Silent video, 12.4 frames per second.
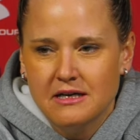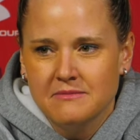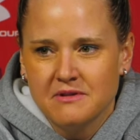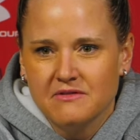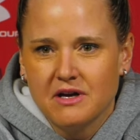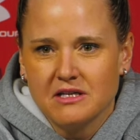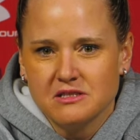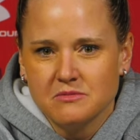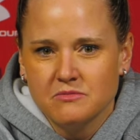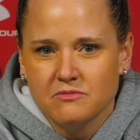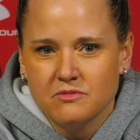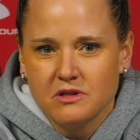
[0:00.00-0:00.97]
They've got
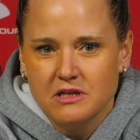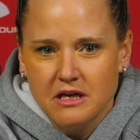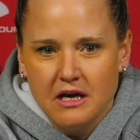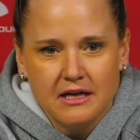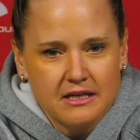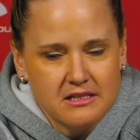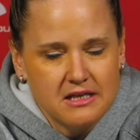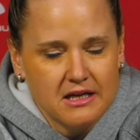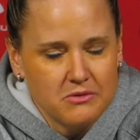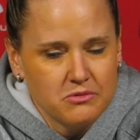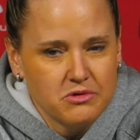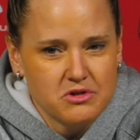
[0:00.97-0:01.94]
some young kids that
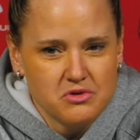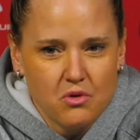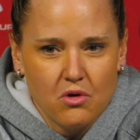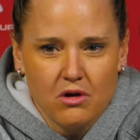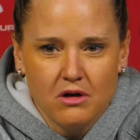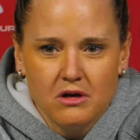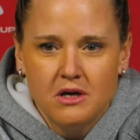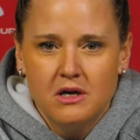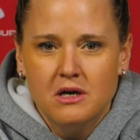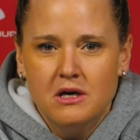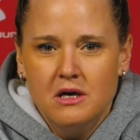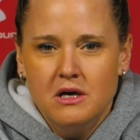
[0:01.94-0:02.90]
can really score.
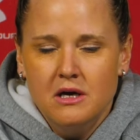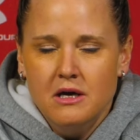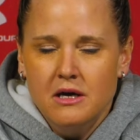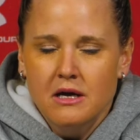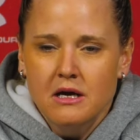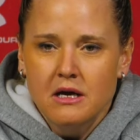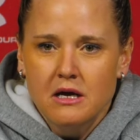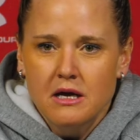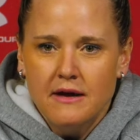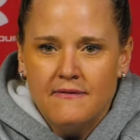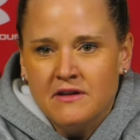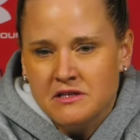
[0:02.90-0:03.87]

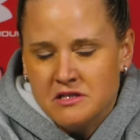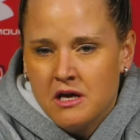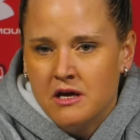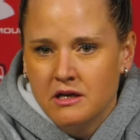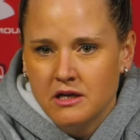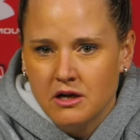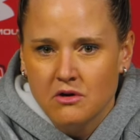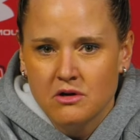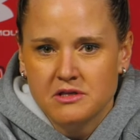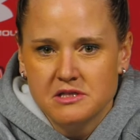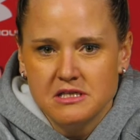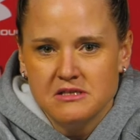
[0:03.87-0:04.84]
And then,
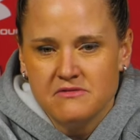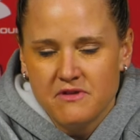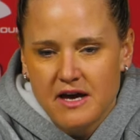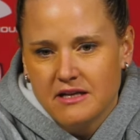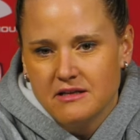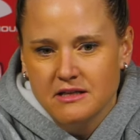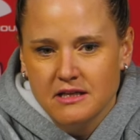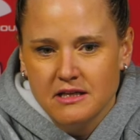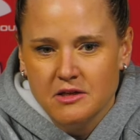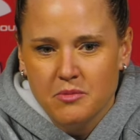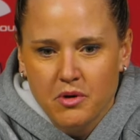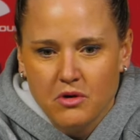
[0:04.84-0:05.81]
seasoned vet
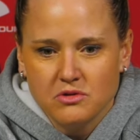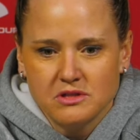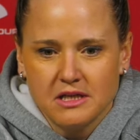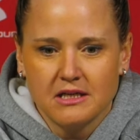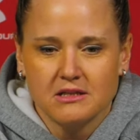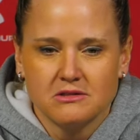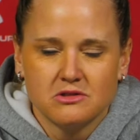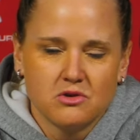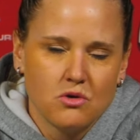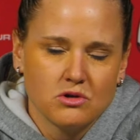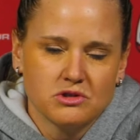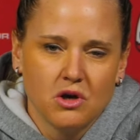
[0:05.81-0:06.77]
in the post that can
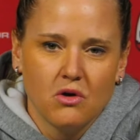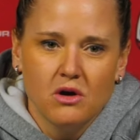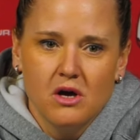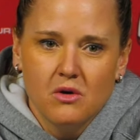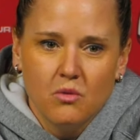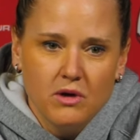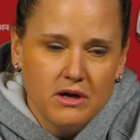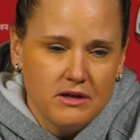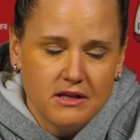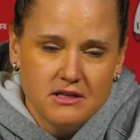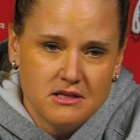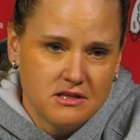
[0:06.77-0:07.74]
score. So
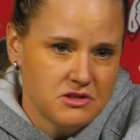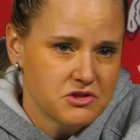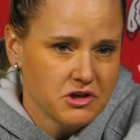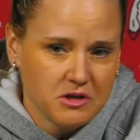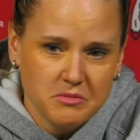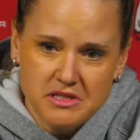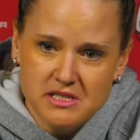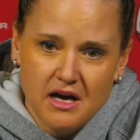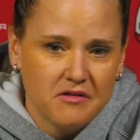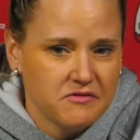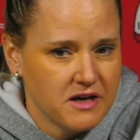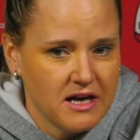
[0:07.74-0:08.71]
these are going to be
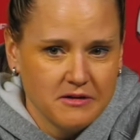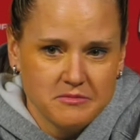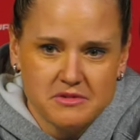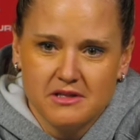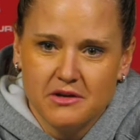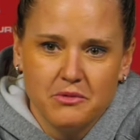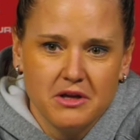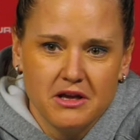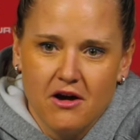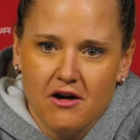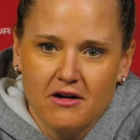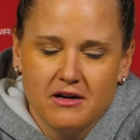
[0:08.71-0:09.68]
tough games. They
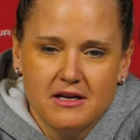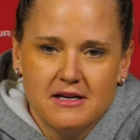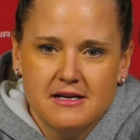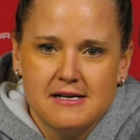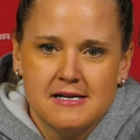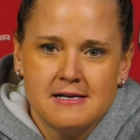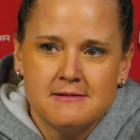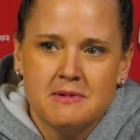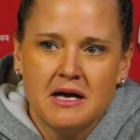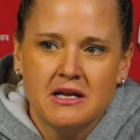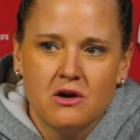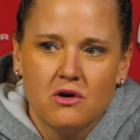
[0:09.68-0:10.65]
really are.
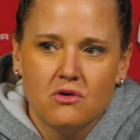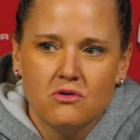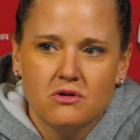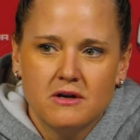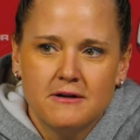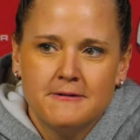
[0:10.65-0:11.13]
I know